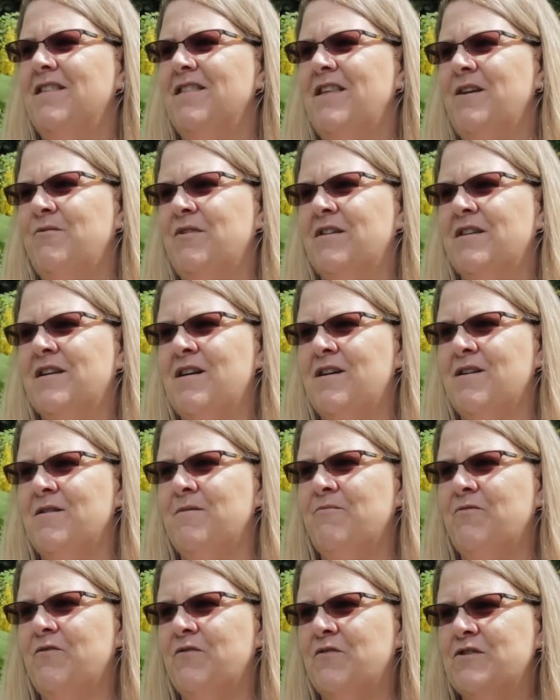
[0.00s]
that would
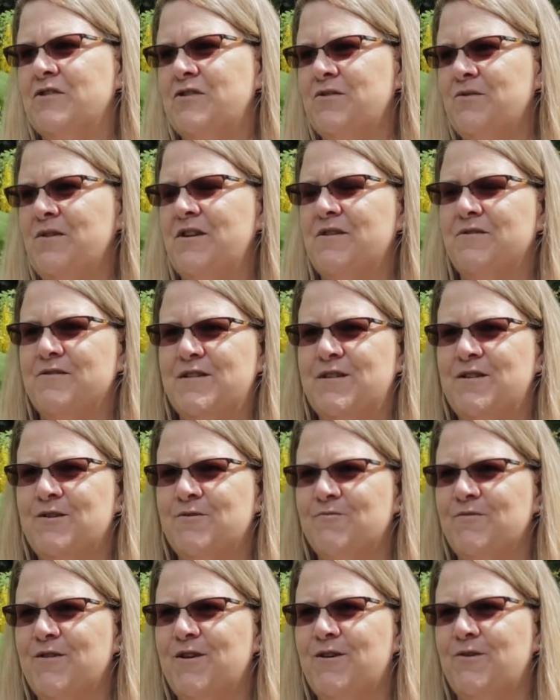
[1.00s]
come for 2 years in
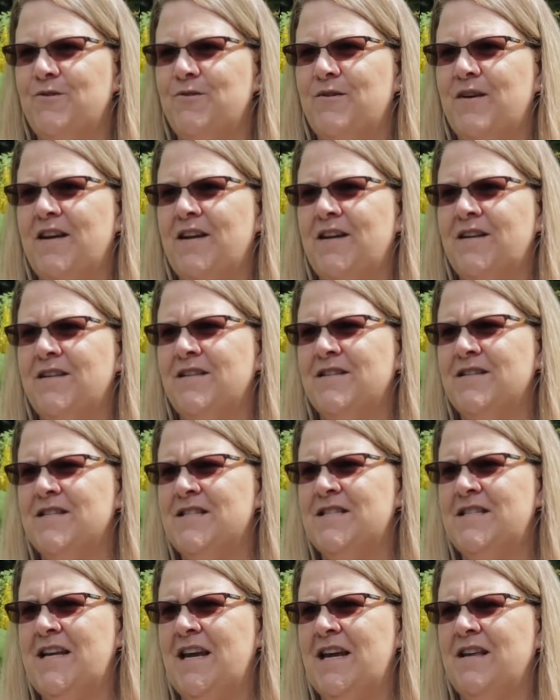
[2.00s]
a row and
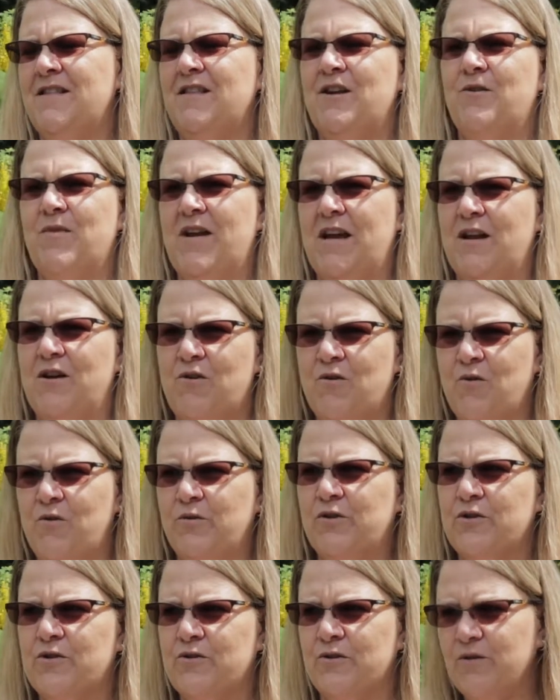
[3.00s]
stay, and then we had an
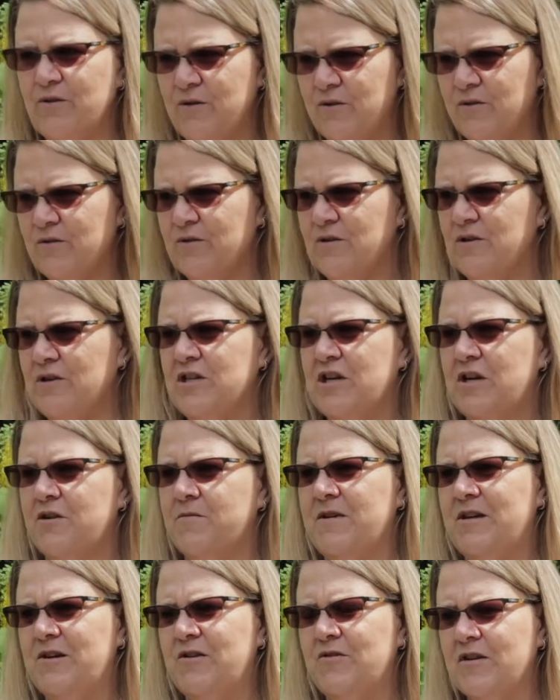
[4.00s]
older
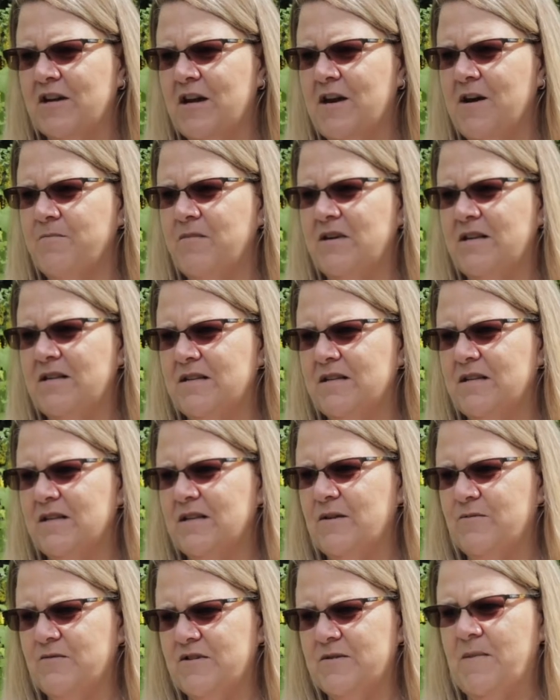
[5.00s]
gentleman who'd come, and
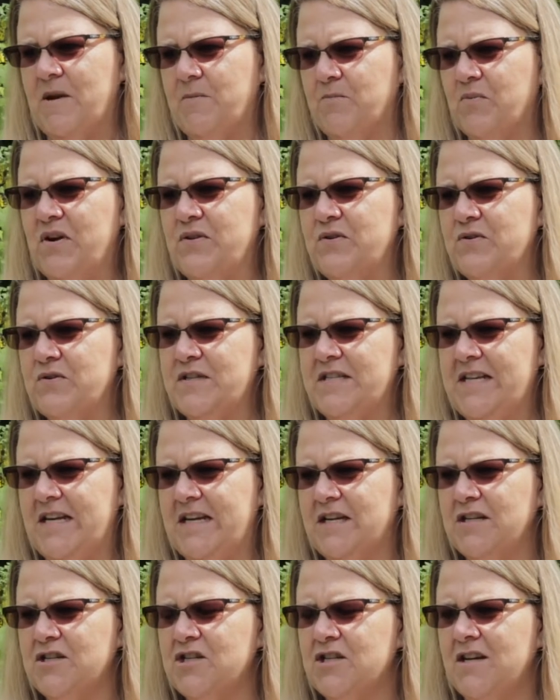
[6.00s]
that was my brother's
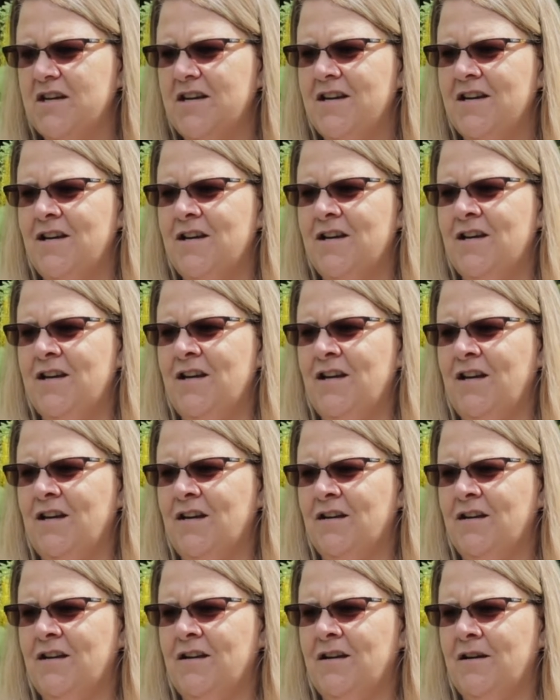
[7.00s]
age.
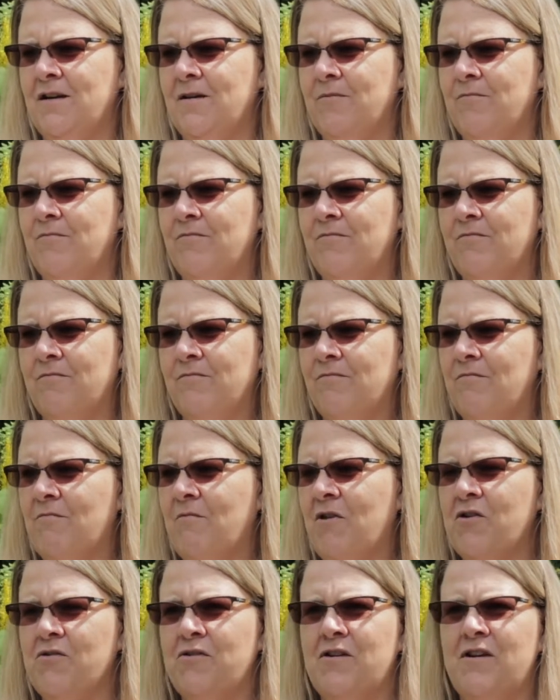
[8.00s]
And
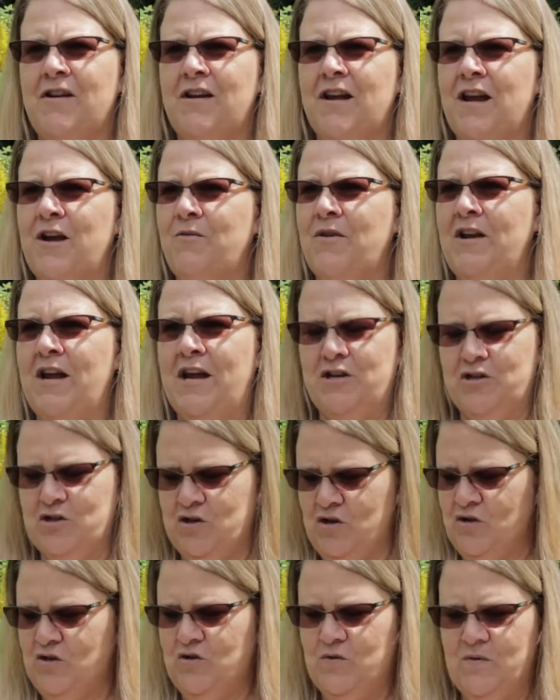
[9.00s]
Martha and I, we had
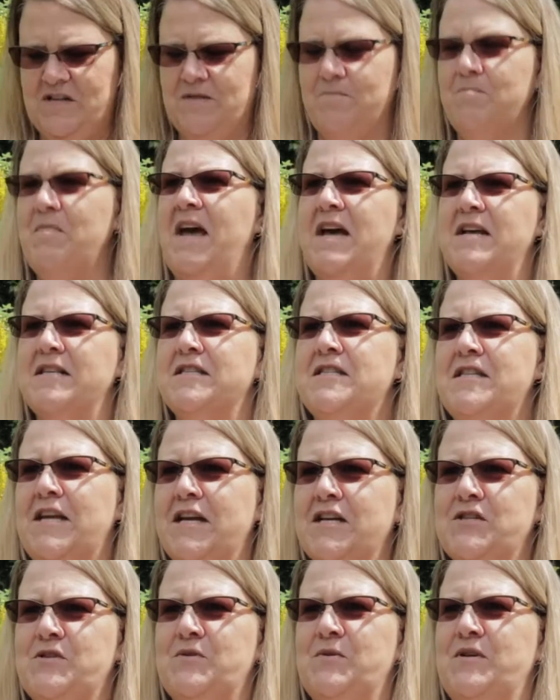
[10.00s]
2 twin beds
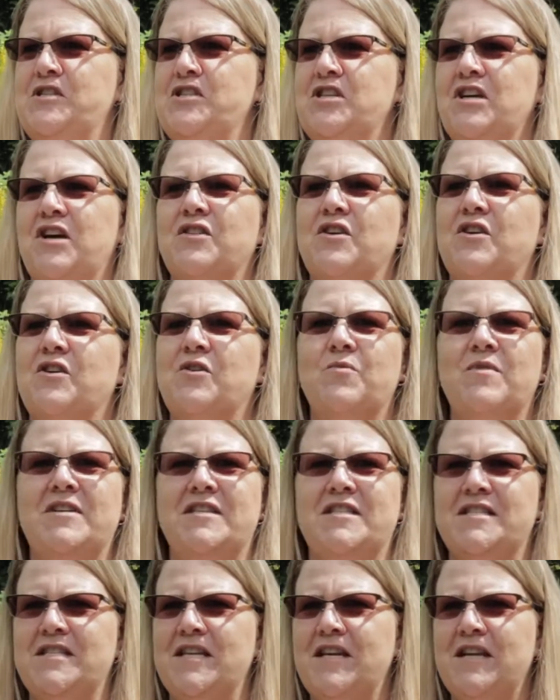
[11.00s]
next to each other, and
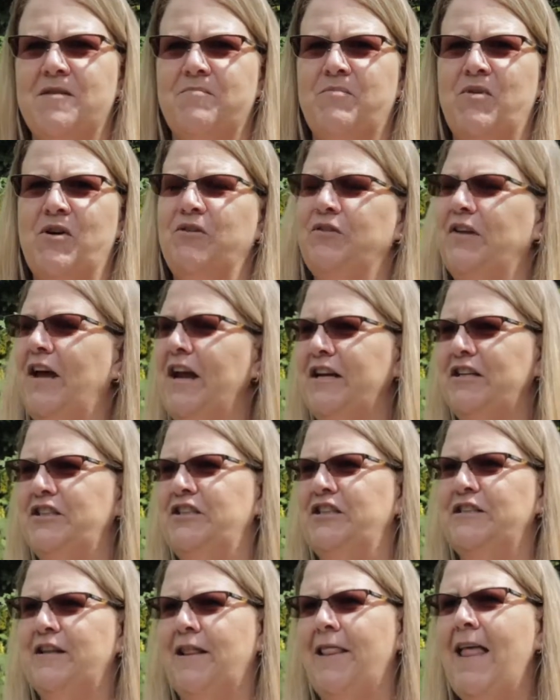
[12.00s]
we'd sit up all night and
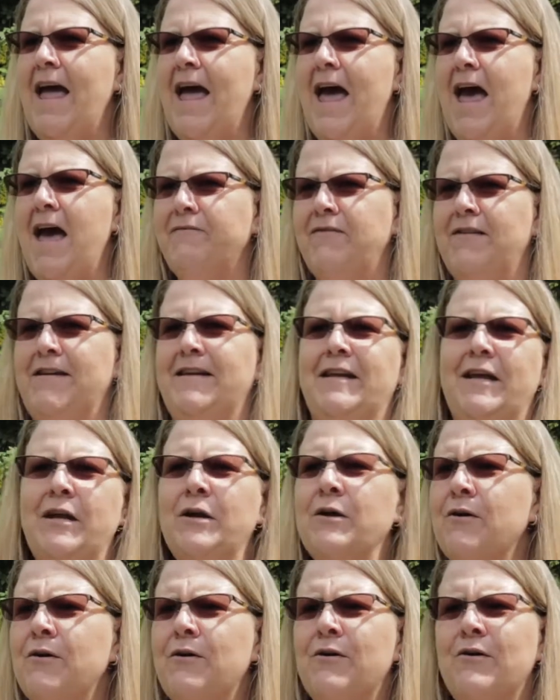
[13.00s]
just laugh and
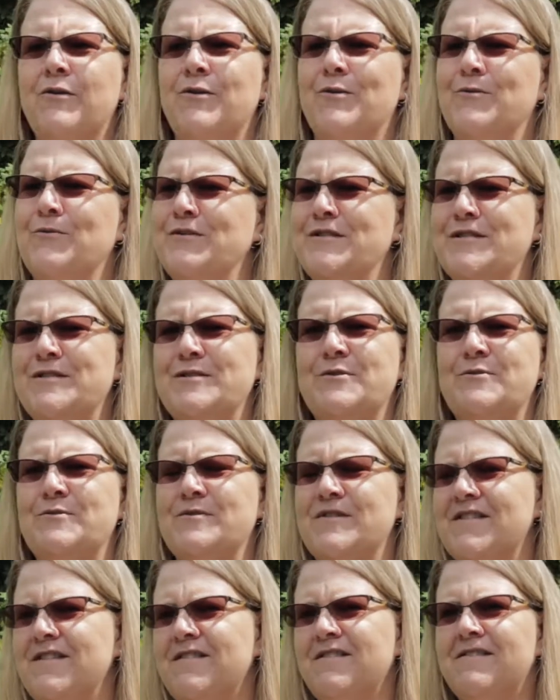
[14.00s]
giggle, and it was so
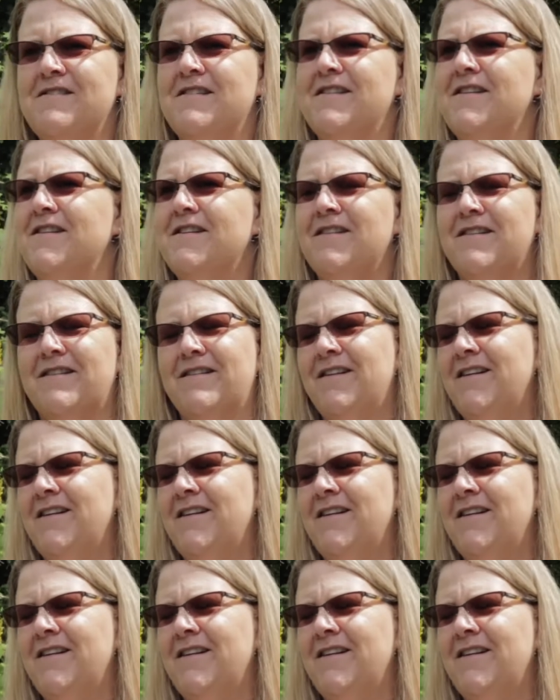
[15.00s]
silly.